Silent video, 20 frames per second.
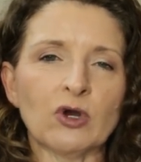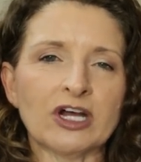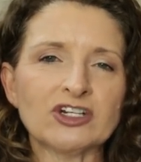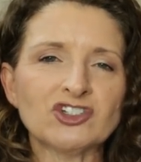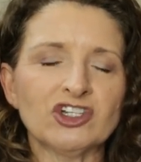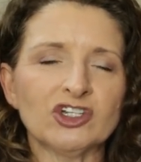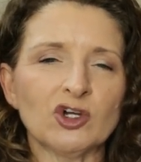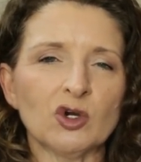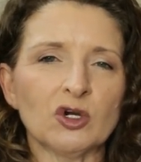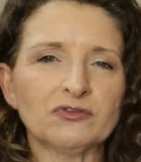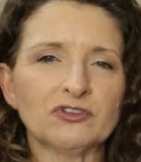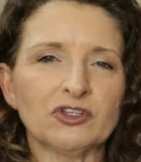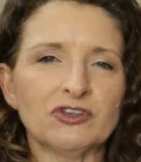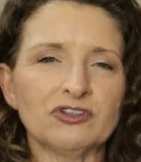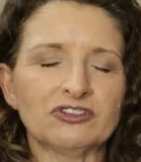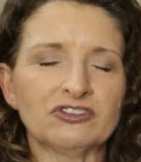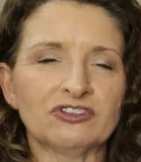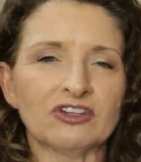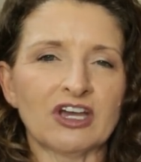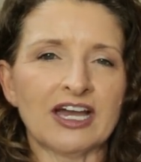watching off to
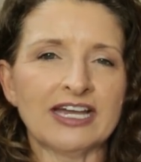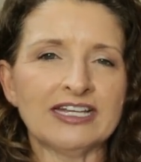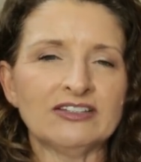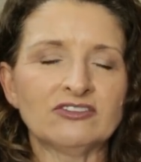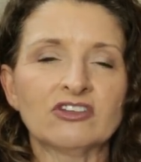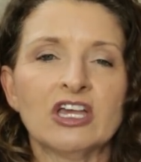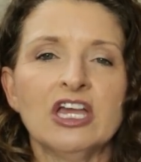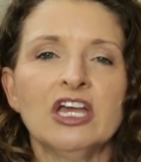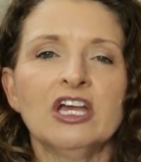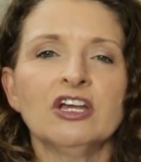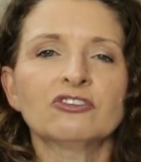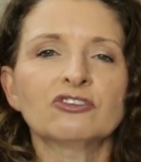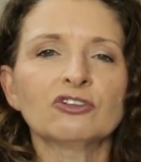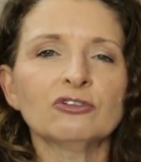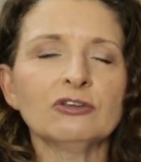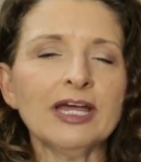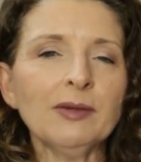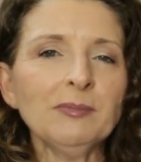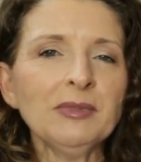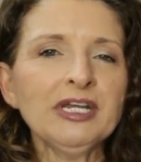the sides. So
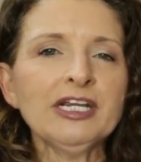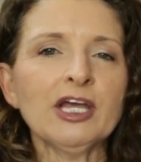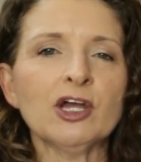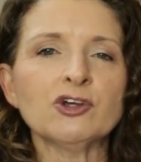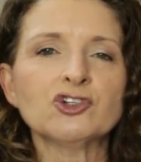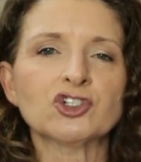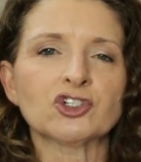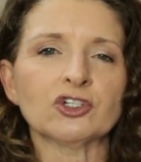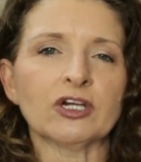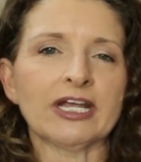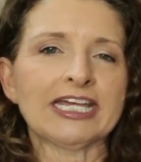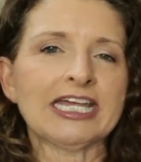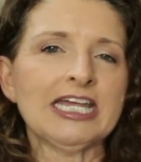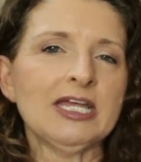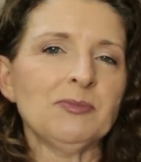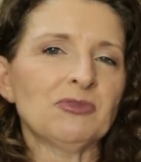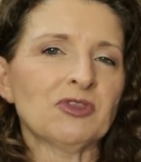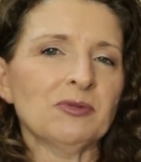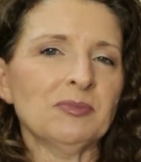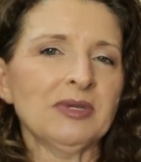let me know, should I
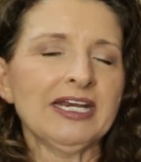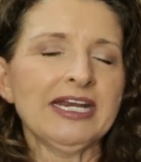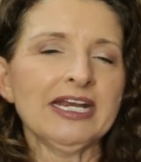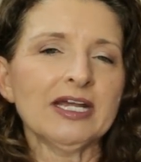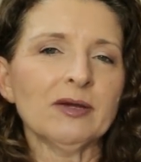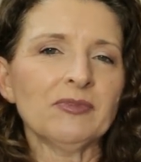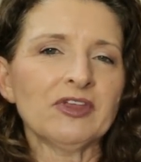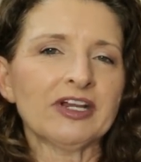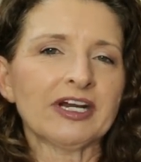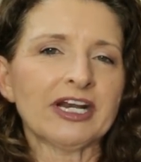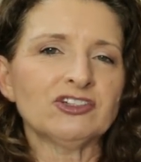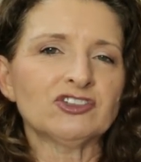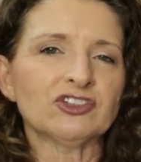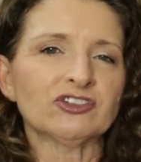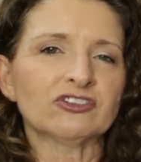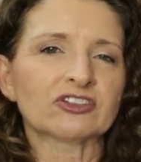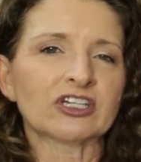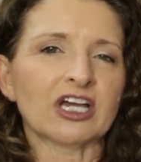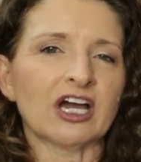keep the medium that I just